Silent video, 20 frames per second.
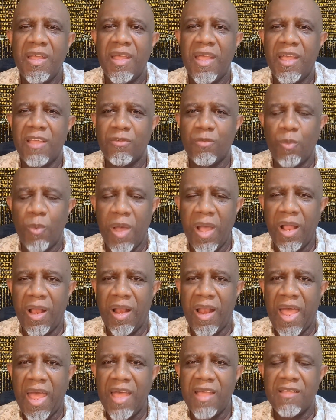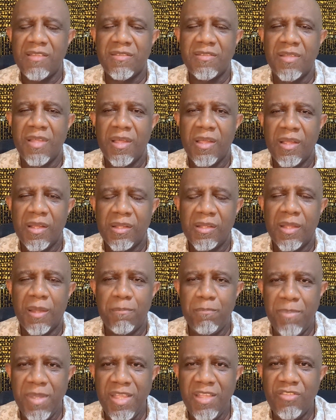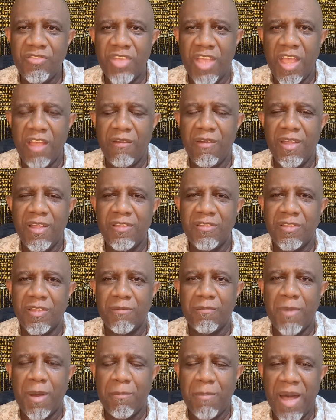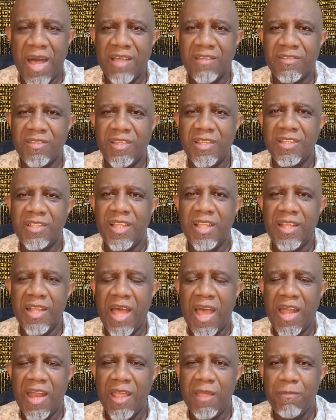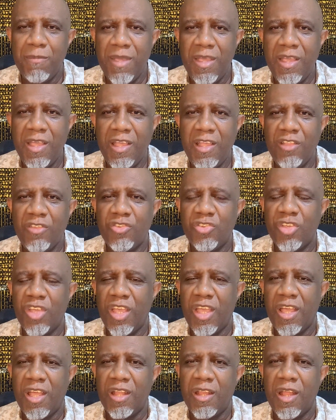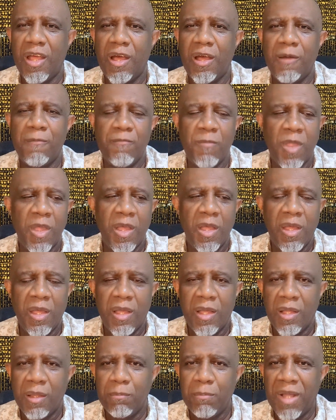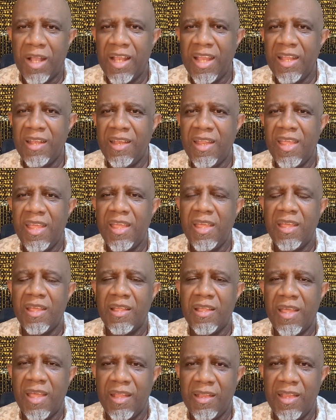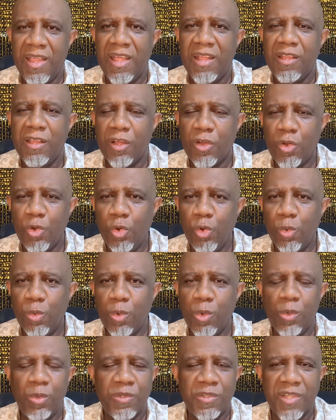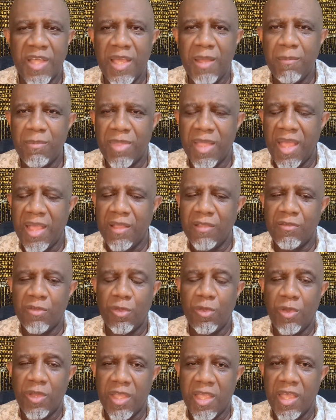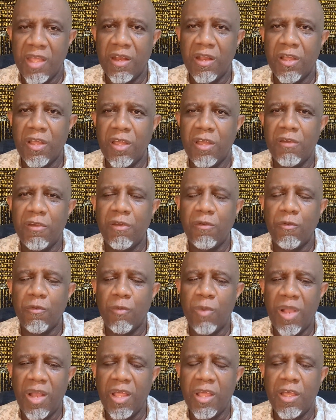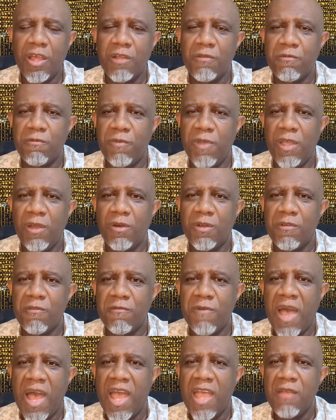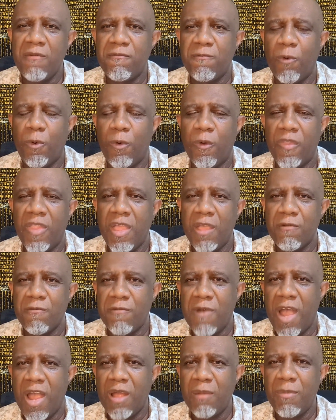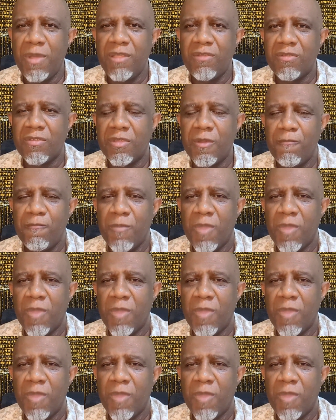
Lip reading: as well as the beach areas of Mombasa, the Nani Beach, and Malindi, and then the Nakuru, same thing. So you'll get a really good feel and vibe for the environments